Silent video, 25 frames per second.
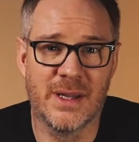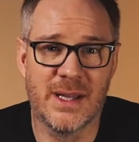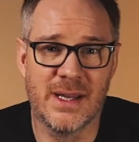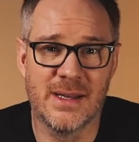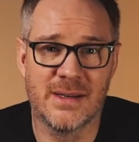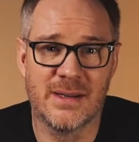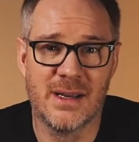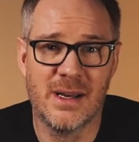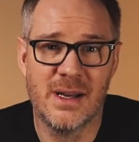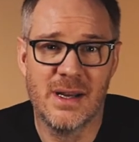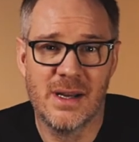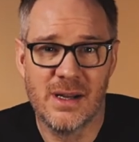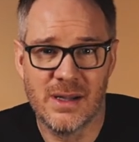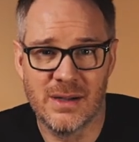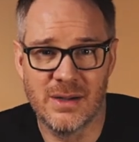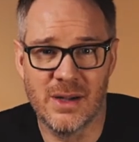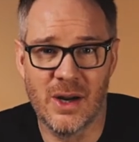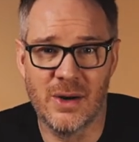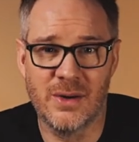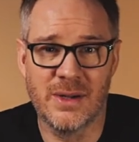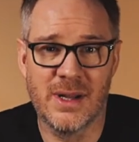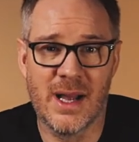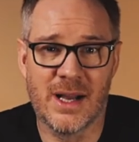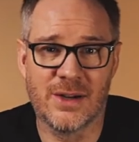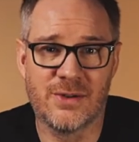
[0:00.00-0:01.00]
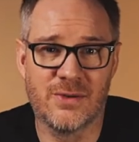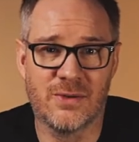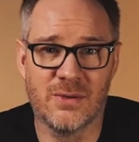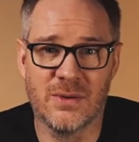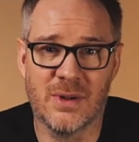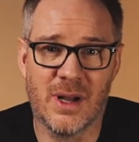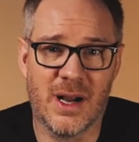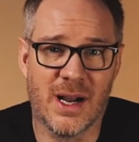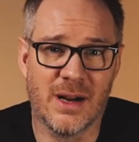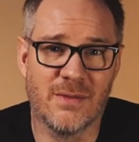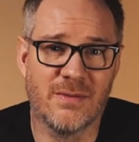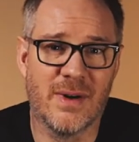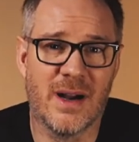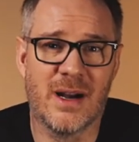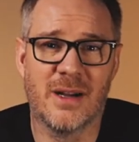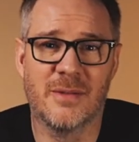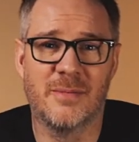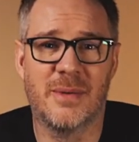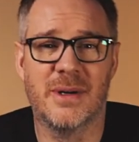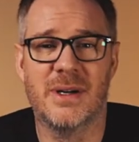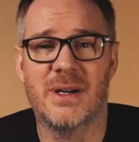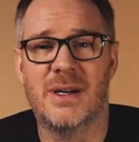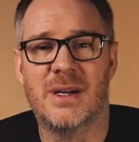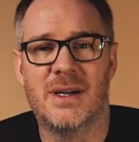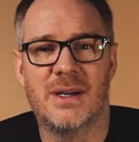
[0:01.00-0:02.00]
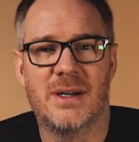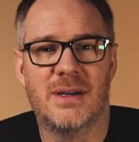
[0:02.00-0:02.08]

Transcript: there's no natural light around, but